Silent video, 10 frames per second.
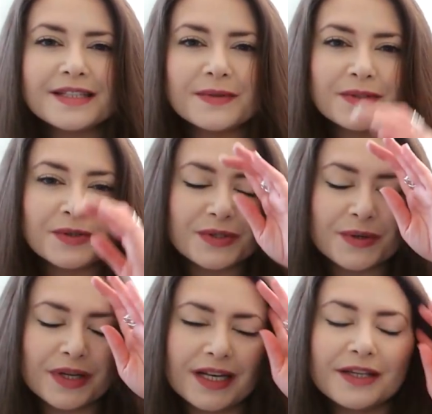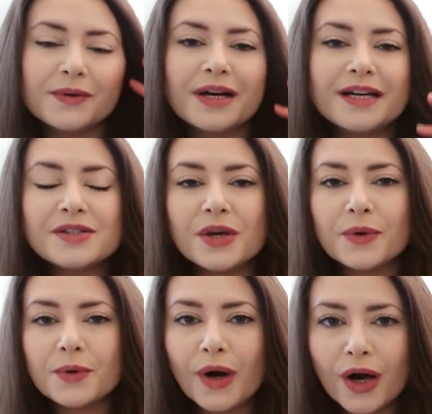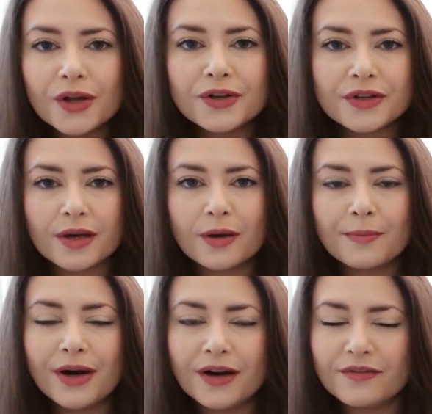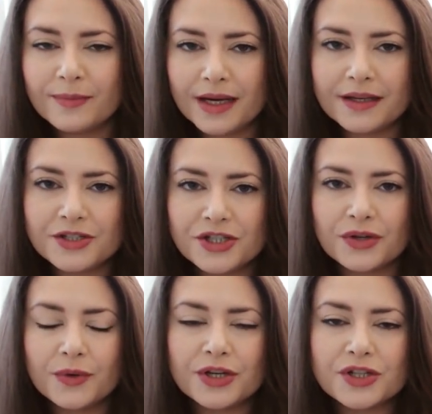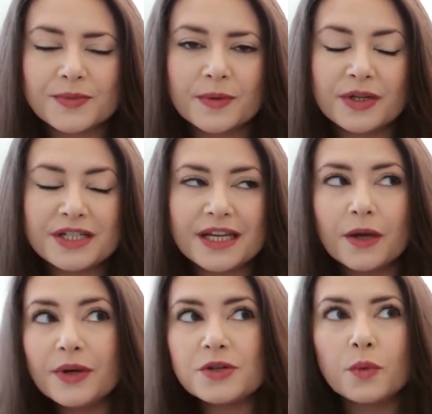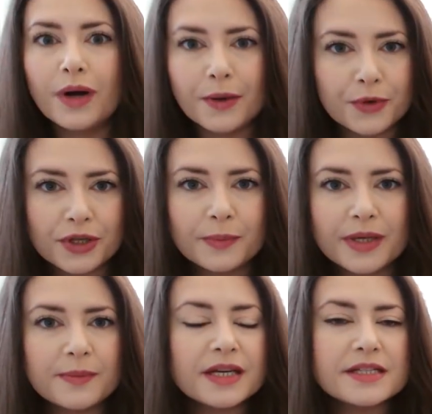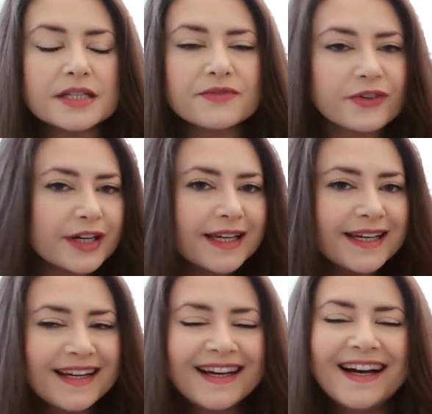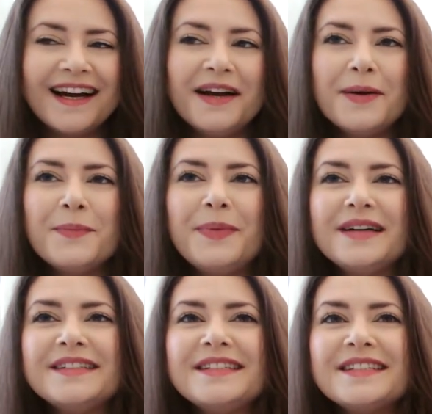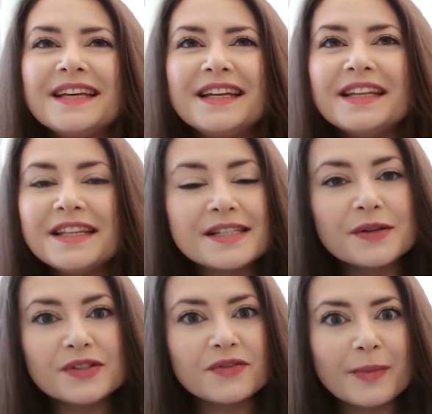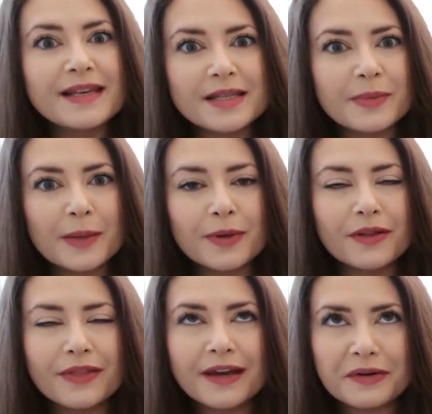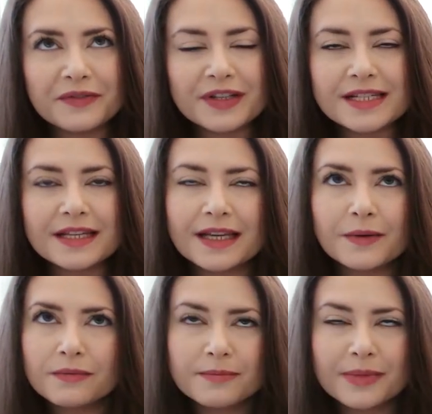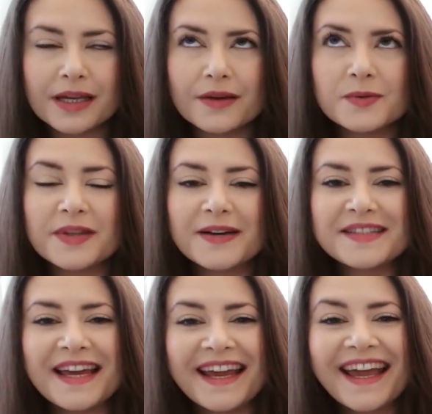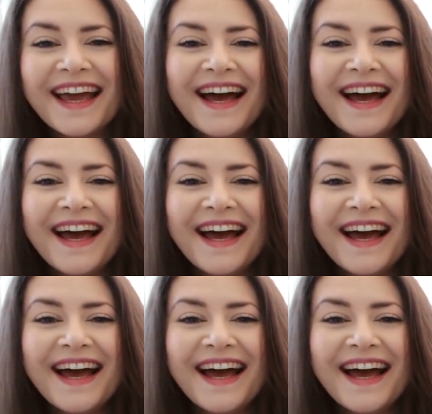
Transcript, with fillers: So it's also going to let you guys know who aren't part of my journal workshops community, which why wouldn't you be, because it's free, and there's loads of amazing people on there, obviously, that bit goes without saying.